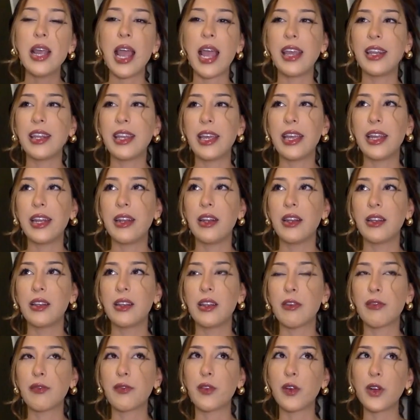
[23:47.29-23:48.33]
And then
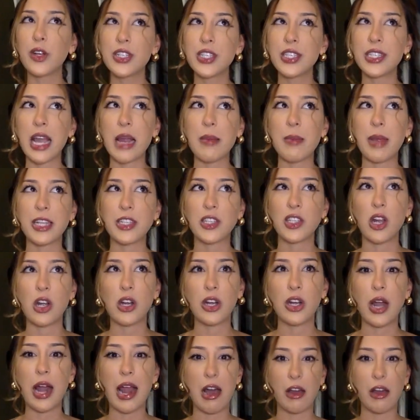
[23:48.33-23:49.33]
the first time I saw her